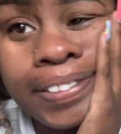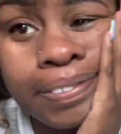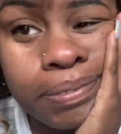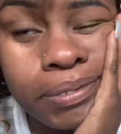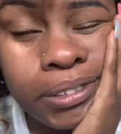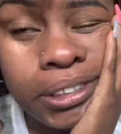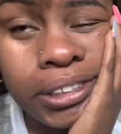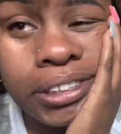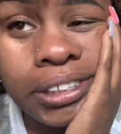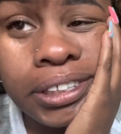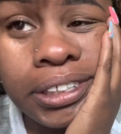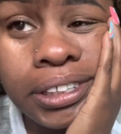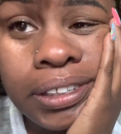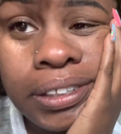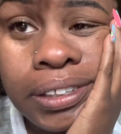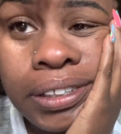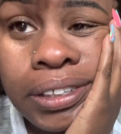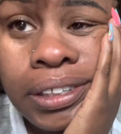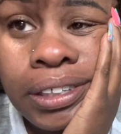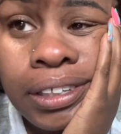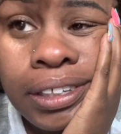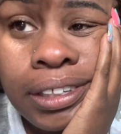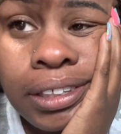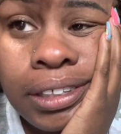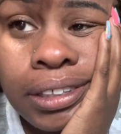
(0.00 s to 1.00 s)
morning
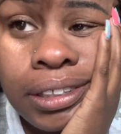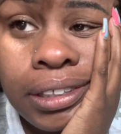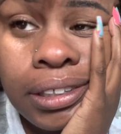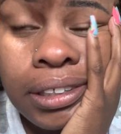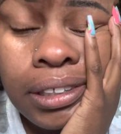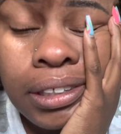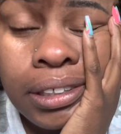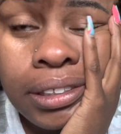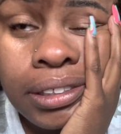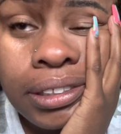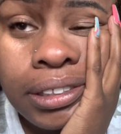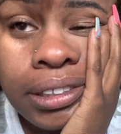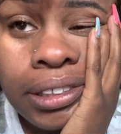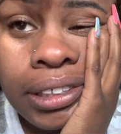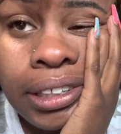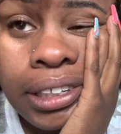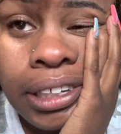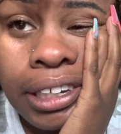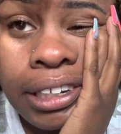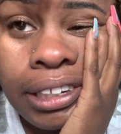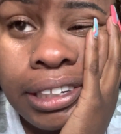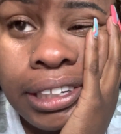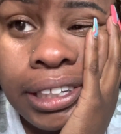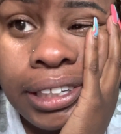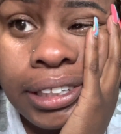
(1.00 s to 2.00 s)
and see
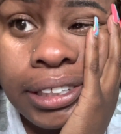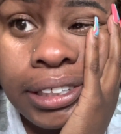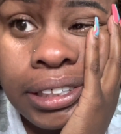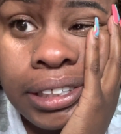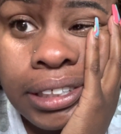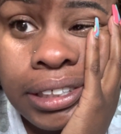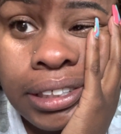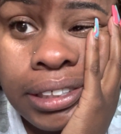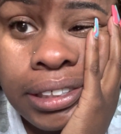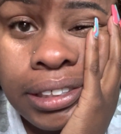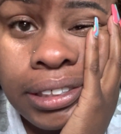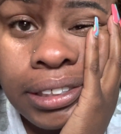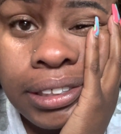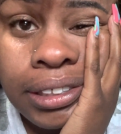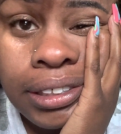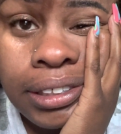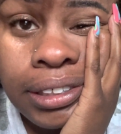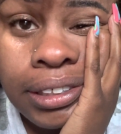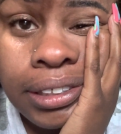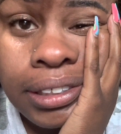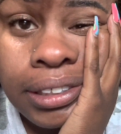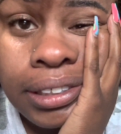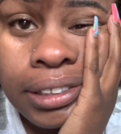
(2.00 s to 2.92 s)
how that tastes.